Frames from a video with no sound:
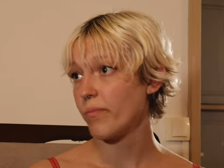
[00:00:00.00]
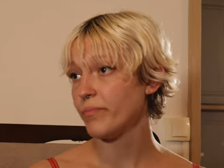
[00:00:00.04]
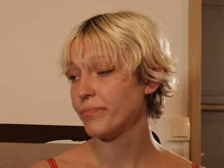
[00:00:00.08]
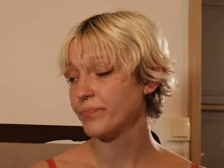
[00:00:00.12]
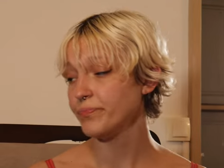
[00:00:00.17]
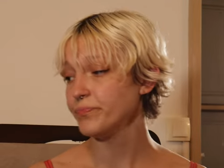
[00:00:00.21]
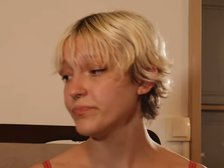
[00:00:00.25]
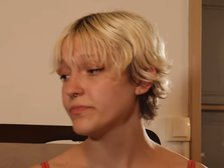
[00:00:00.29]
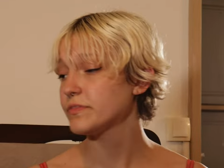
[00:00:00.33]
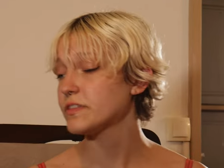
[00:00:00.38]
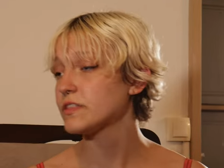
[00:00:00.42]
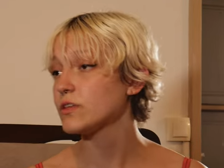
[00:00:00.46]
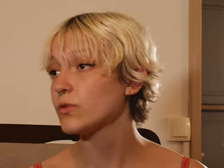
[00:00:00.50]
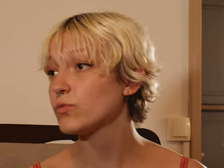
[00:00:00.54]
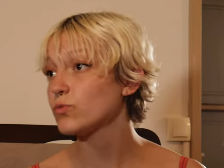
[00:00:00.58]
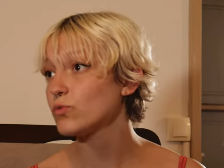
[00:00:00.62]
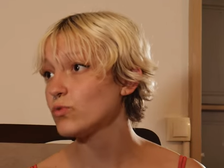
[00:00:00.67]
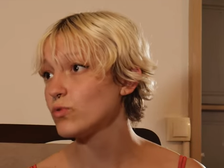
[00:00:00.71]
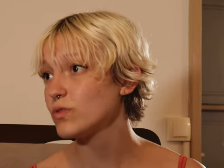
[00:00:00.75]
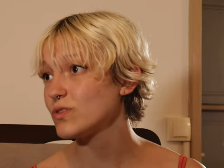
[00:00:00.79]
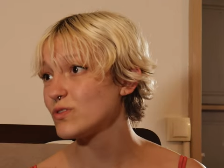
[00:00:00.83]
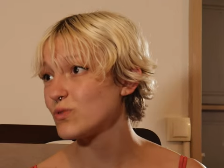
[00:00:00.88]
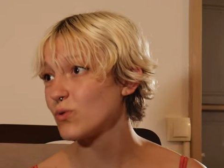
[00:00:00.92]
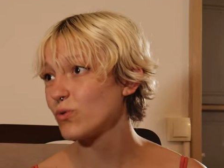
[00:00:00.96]
It's two
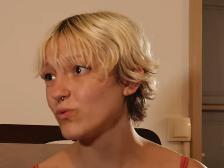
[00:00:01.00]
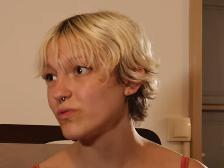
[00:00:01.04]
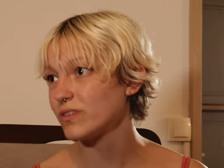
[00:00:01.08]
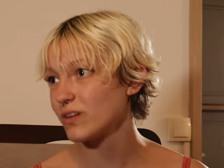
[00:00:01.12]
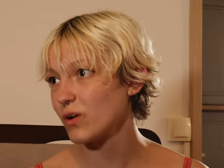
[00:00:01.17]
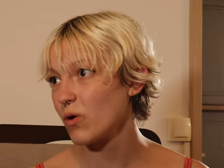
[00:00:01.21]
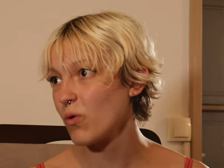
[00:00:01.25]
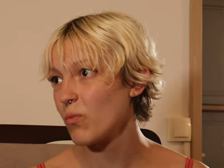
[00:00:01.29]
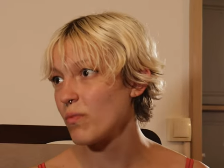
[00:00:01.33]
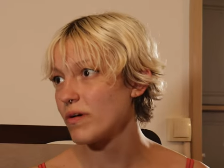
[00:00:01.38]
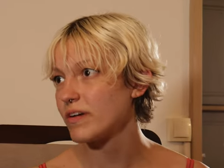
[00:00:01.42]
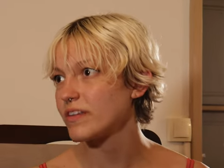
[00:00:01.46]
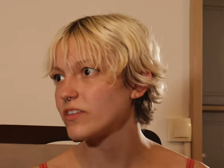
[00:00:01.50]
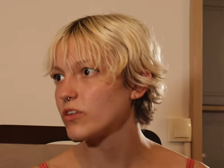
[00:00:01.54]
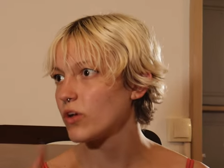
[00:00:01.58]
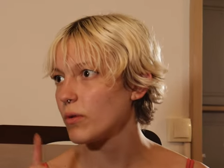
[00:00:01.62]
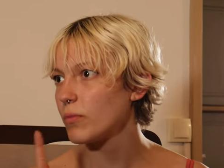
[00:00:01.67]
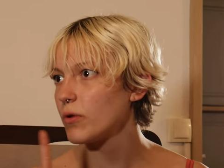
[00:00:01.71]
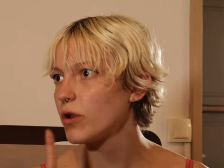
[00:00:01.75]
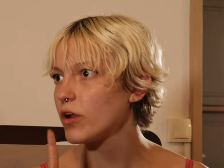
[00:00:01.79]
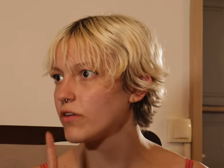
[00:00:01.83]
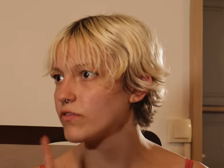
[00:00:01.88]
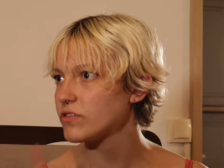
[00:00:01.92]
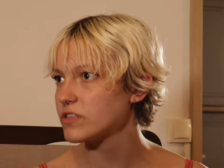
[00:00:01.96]
against one, so
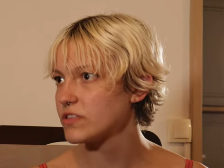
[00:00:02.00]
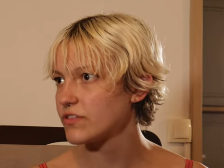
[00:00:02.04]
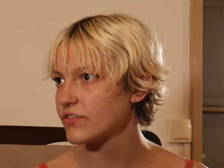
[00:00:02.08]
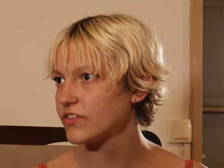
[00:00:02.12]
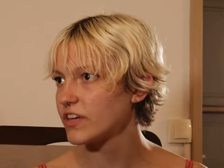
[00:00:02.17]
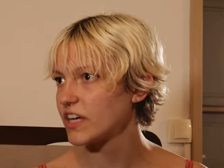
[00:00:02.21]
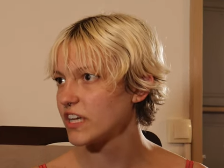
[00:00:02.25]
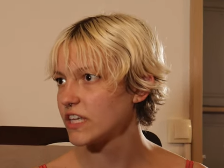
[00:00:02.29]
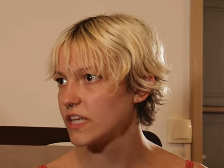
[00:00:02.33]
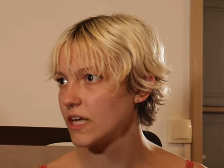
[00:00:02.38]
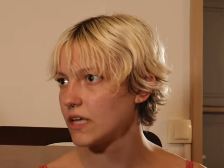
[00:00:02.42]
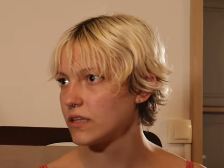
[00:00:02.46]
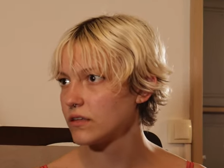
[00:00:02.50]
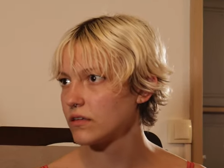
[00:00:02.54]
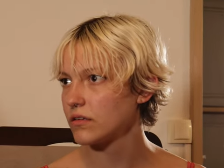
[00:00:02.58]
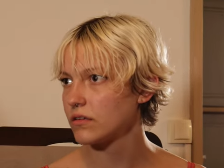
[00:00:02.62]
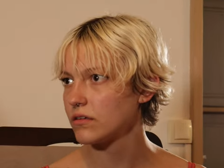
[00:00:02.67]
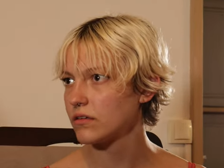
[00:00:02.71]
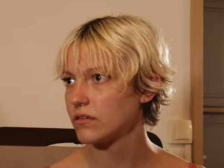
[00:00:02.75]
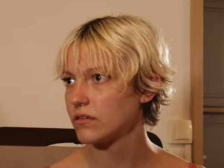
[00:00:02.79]
you'd better be quiet.